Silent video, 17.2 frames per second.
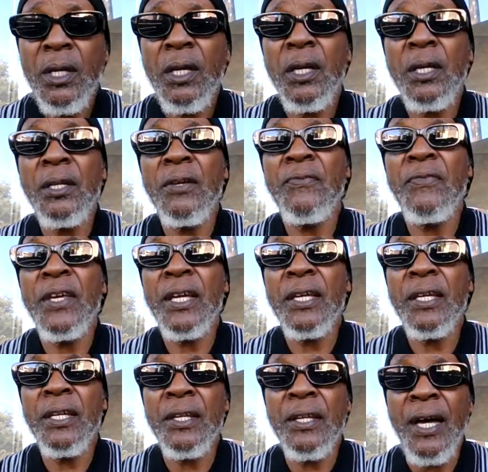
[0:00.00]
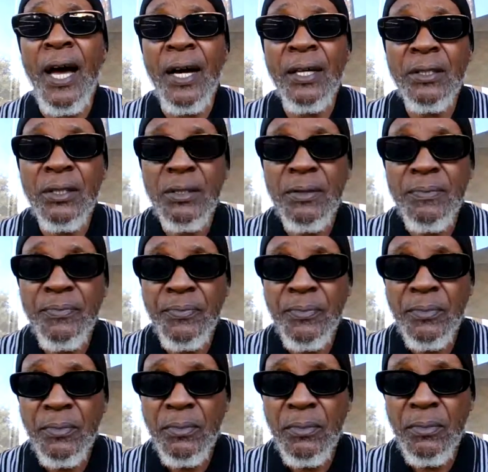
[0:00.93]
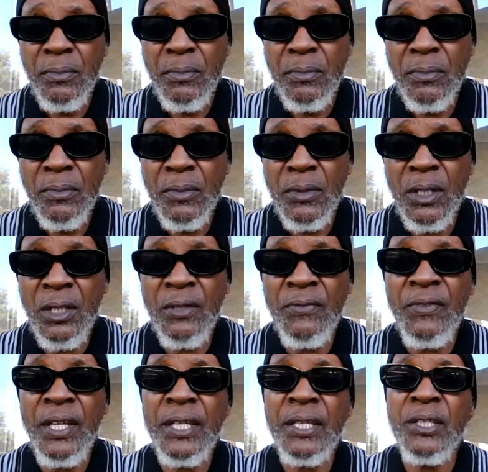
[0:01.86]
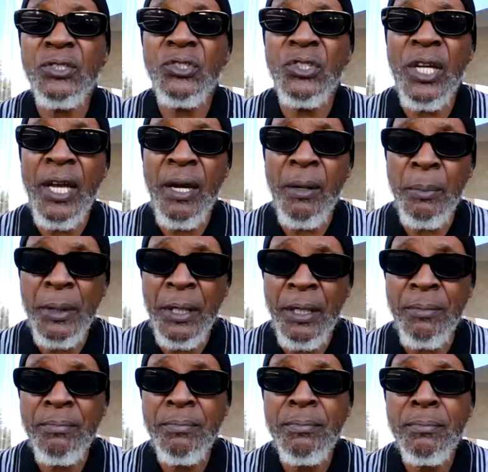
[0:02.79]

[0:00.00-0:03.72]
And if they get knocked, if they get jammed up,